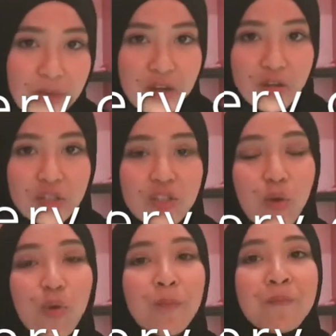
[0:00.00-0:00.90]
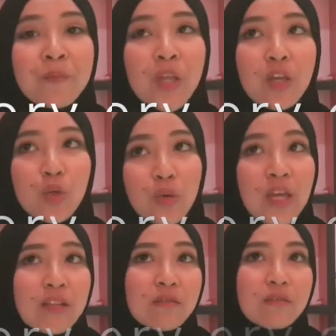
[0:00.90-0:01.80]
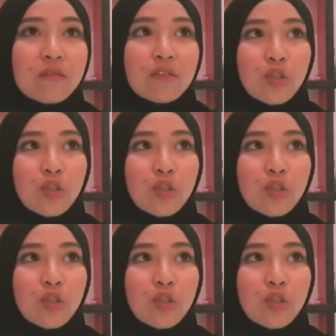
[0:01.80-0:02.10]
better. So you can